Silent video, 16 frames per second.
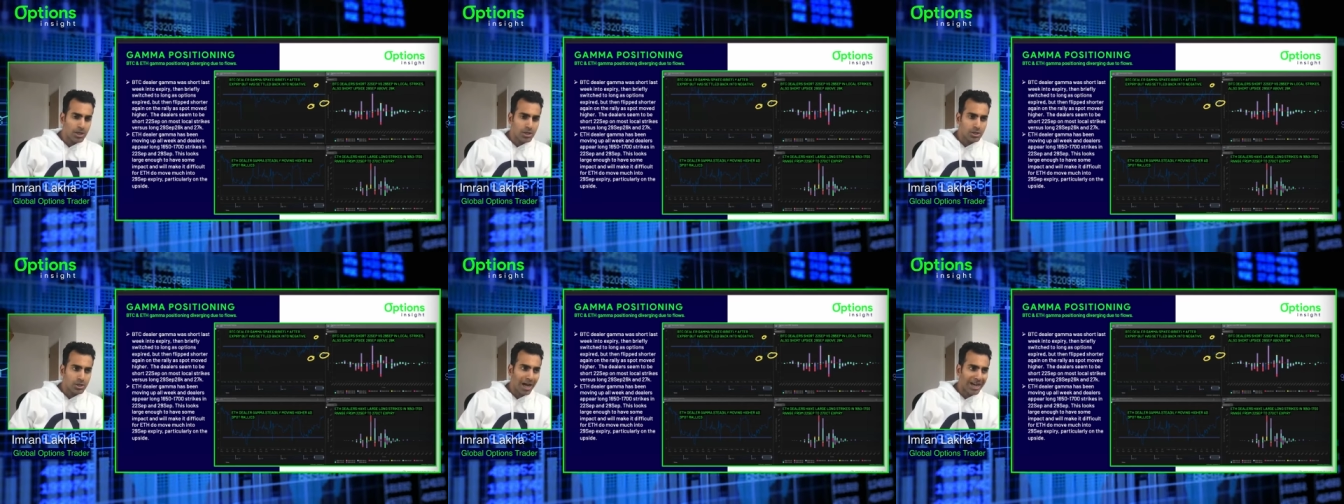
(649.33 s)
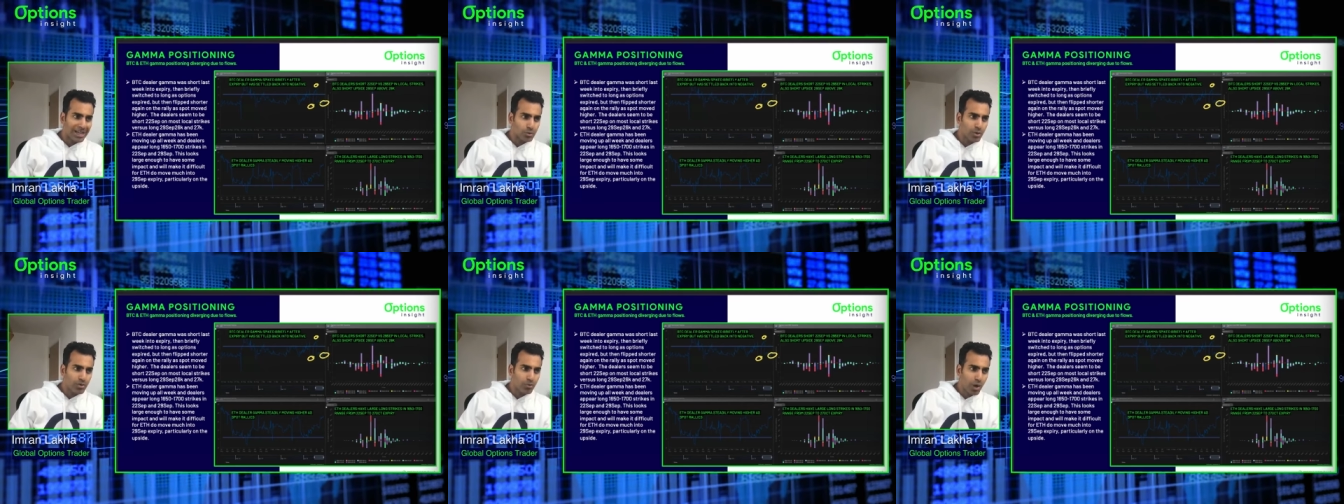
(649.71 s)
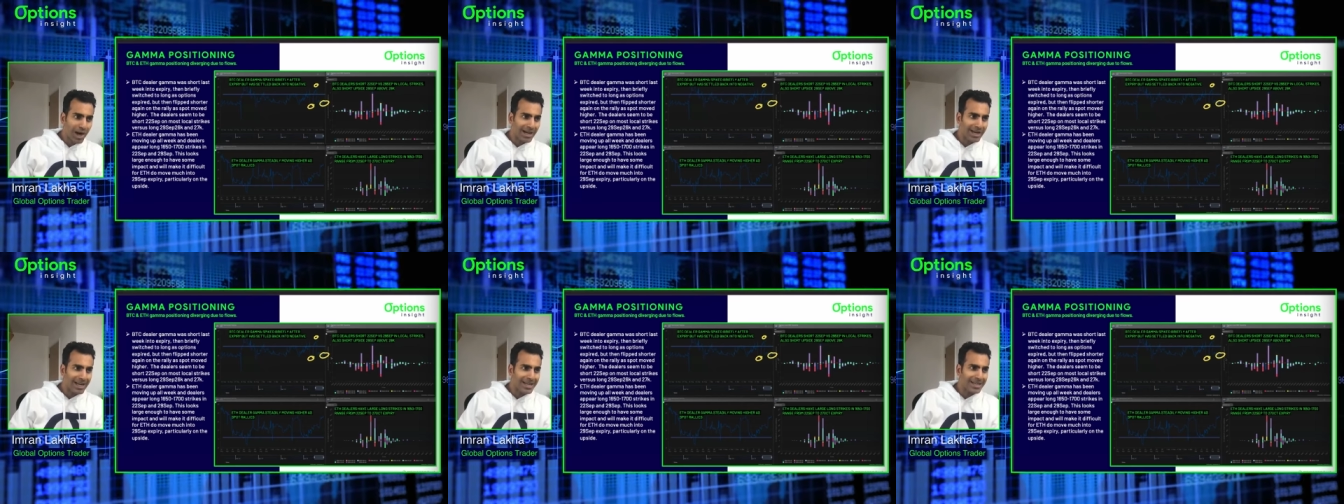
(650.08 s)
So as we've
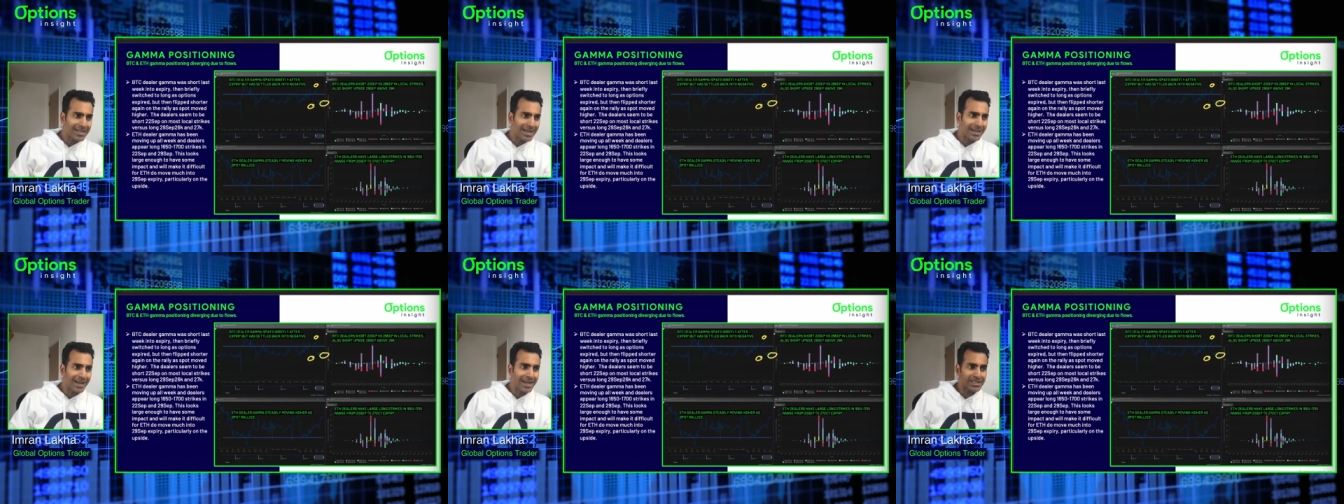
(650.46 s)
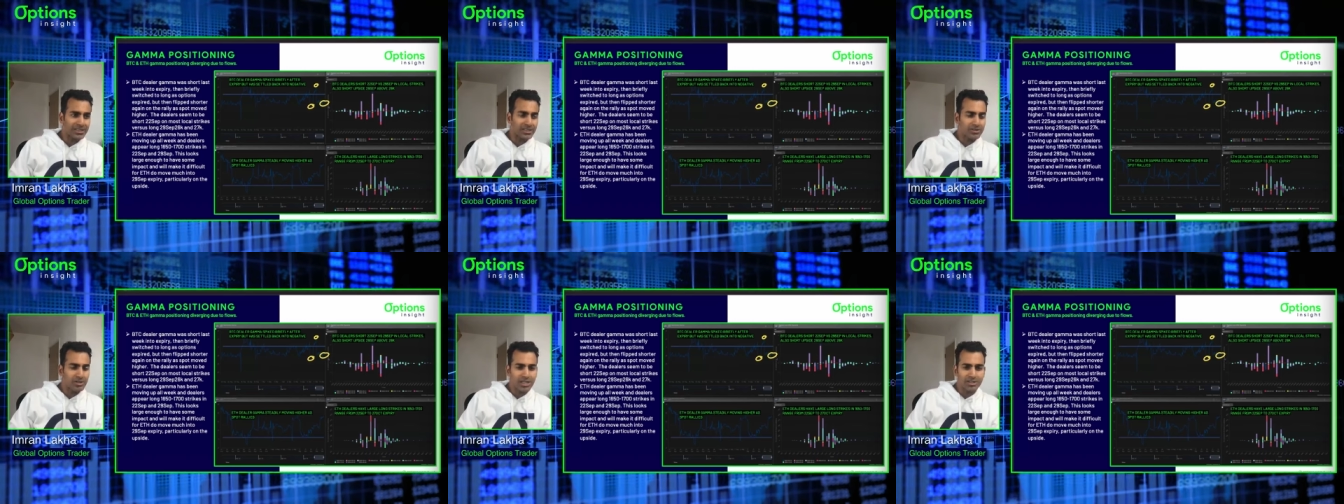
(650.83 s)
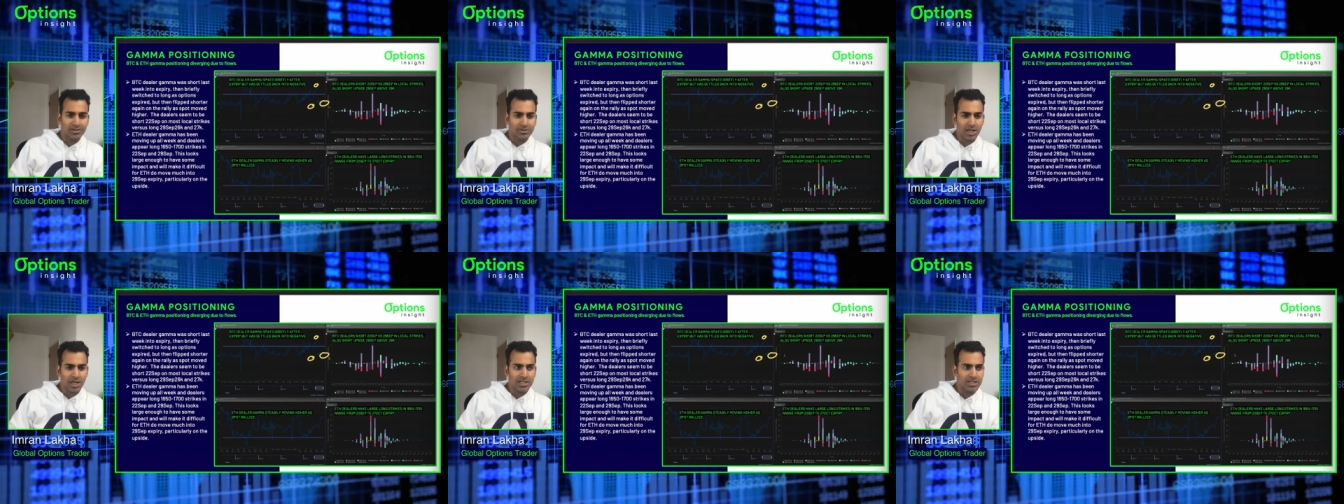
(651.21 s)
rallied and as
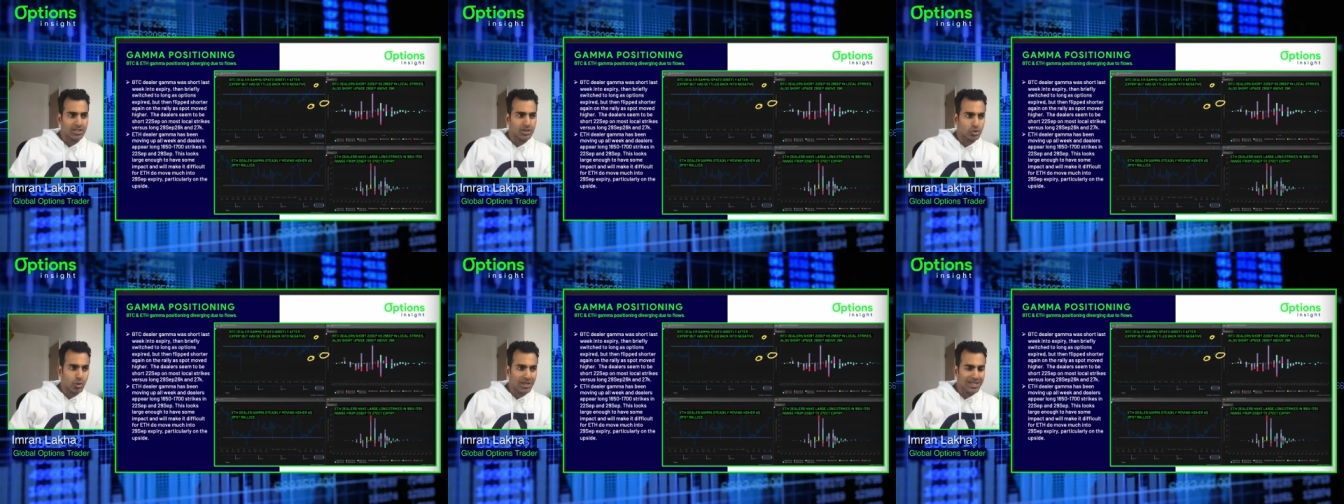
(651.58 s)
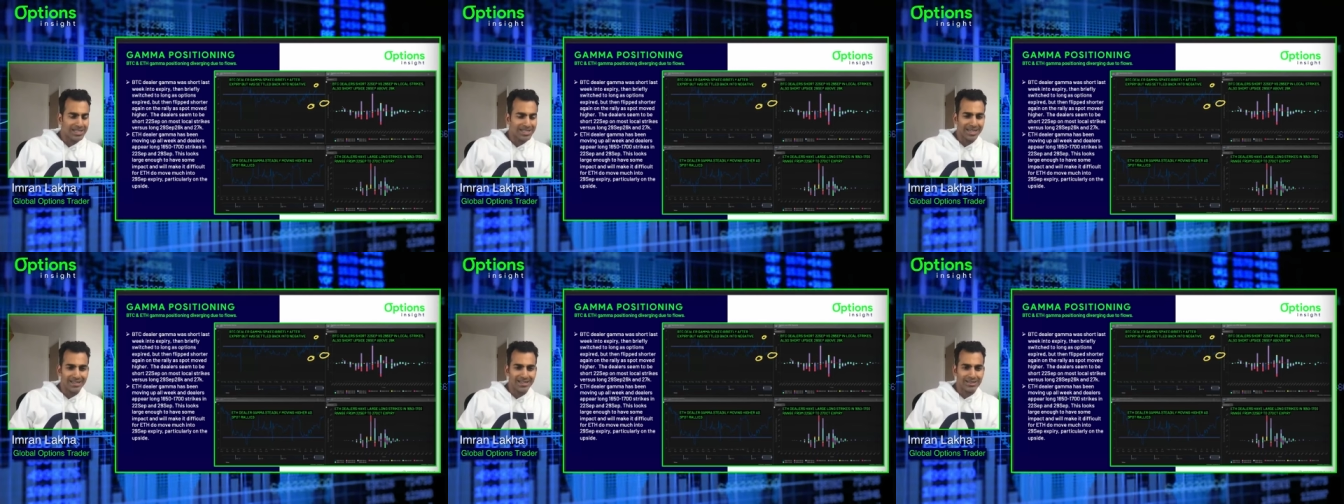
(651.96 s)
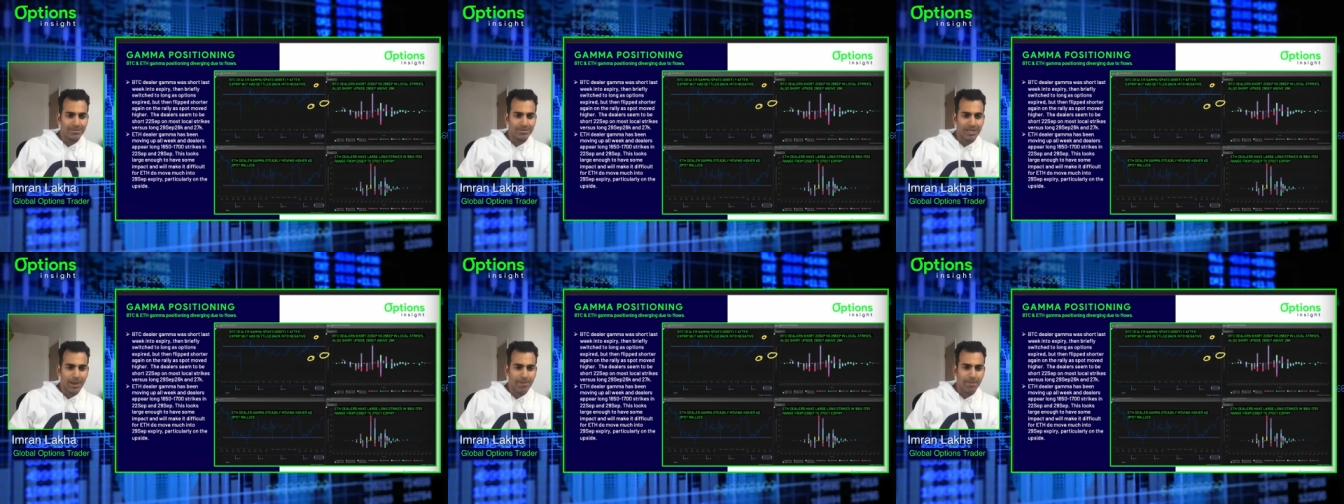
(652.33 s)
as as the twenty-second of
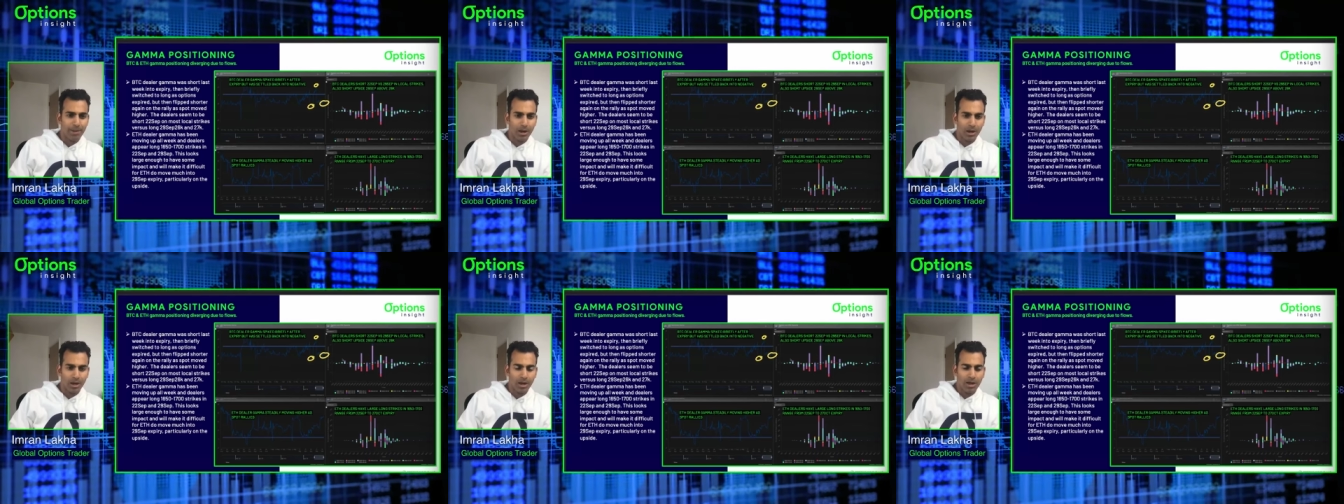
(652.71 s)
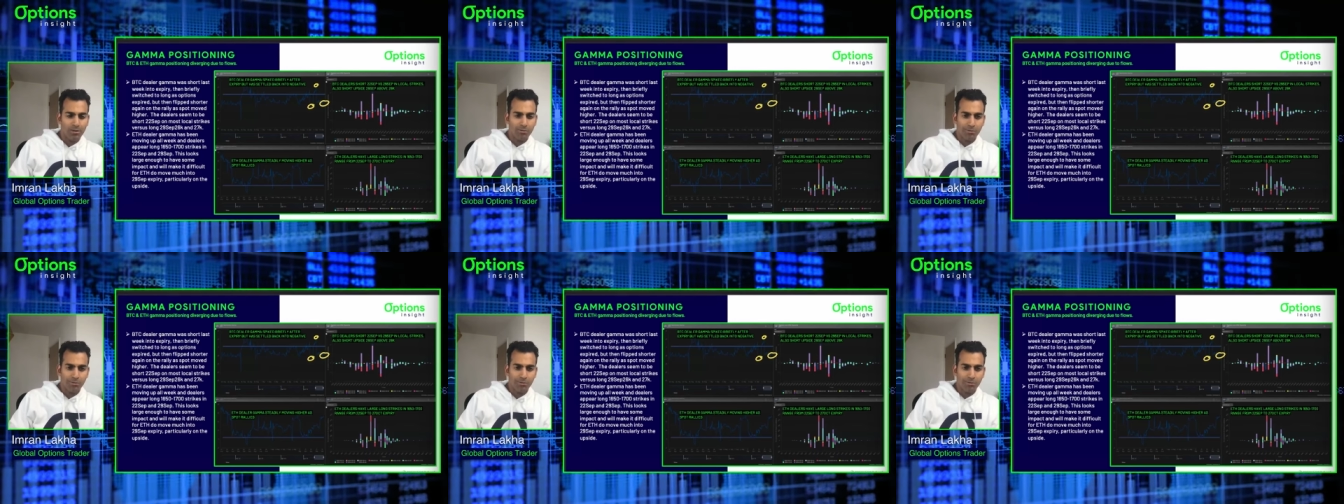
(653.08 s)
September